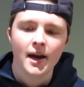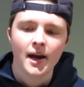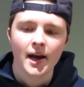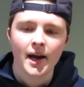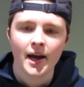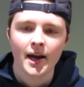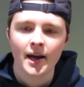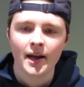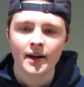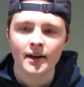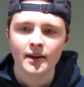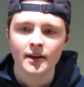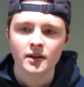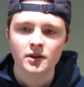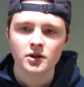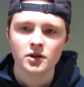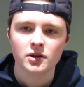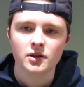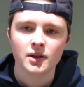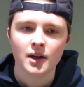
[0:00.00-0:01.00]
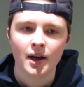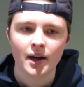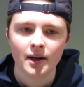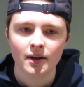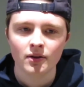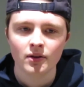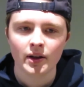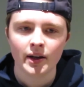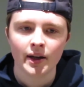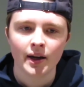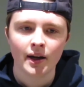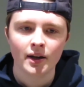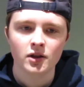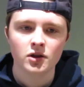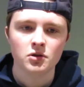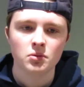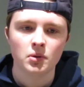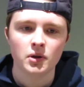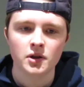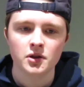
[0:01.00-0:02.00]
and it's just kind of like I
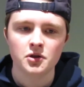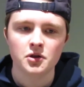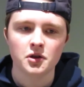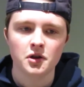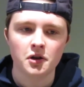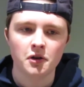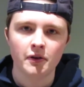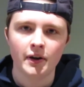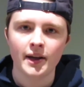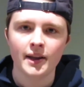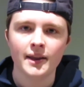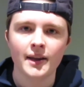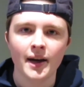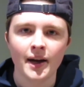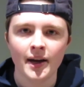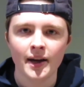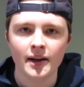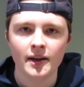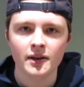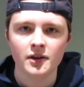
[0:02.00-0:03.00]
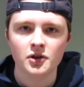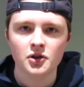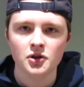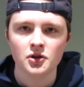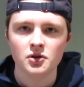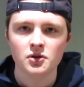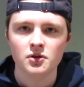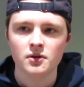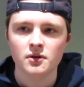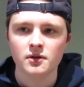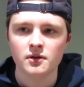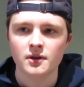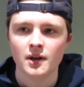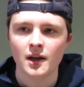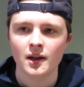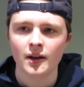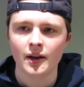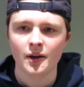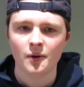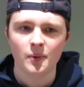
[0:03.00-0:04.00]
just wanted to create that and just
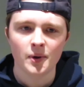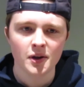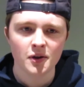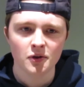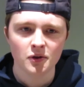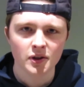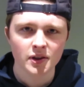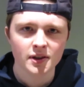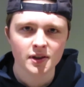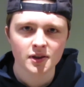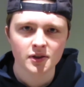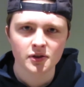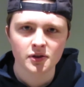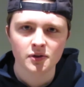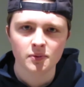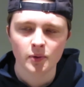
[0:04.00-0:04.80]
say like when you listen